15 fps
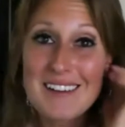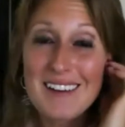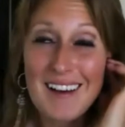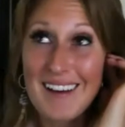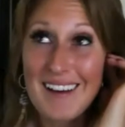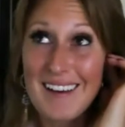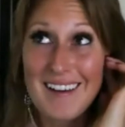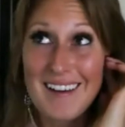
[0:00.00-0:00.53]

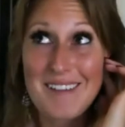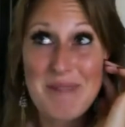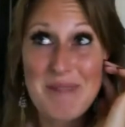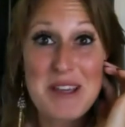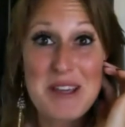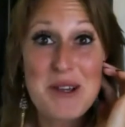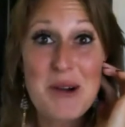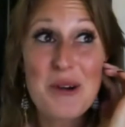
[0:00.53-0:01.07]
uh, my
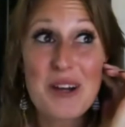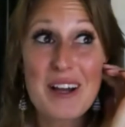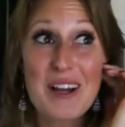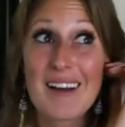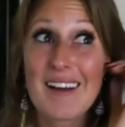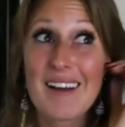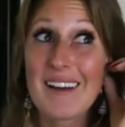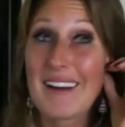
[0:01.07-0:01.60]

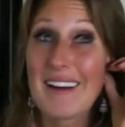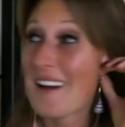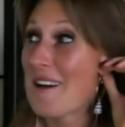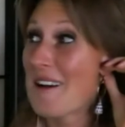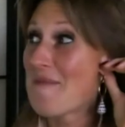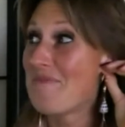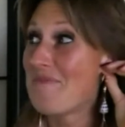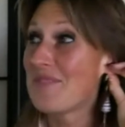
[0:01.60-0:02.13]
yoga
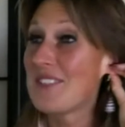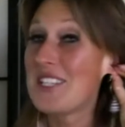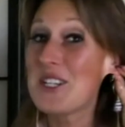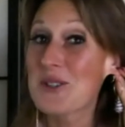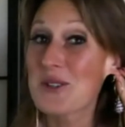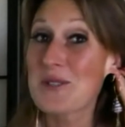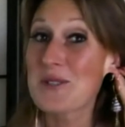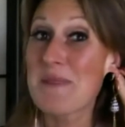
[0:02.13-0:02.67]
um,
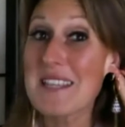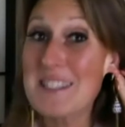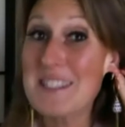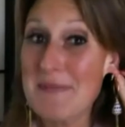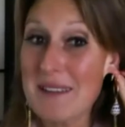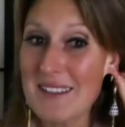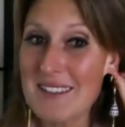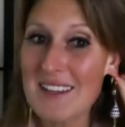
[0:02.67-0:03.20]
teacher's
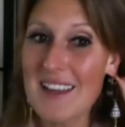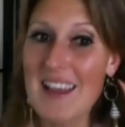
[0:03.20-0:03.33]
basement